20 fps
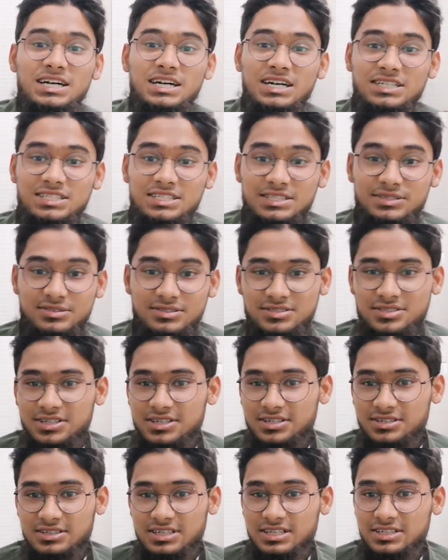
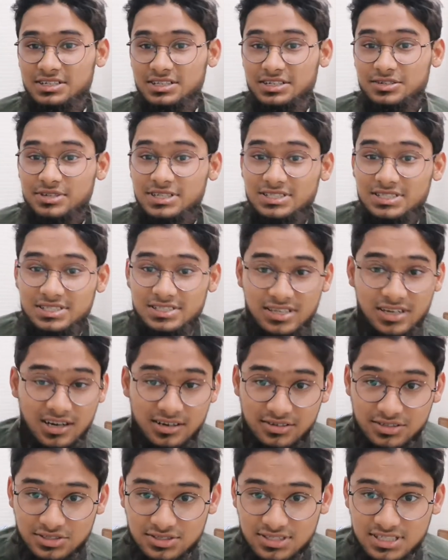
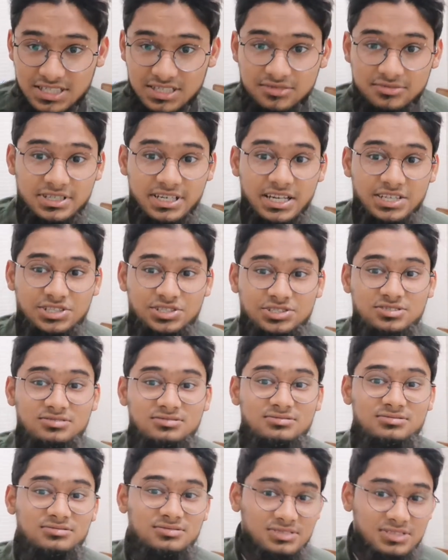currency
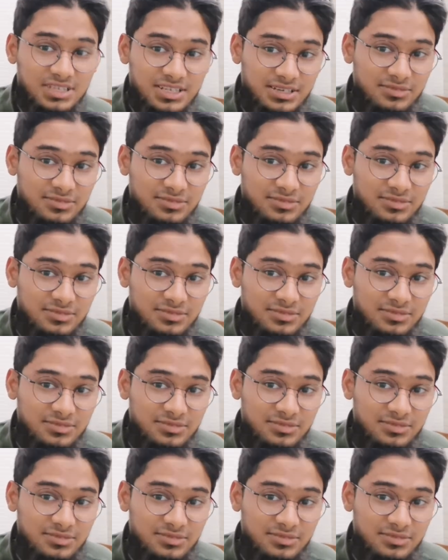creation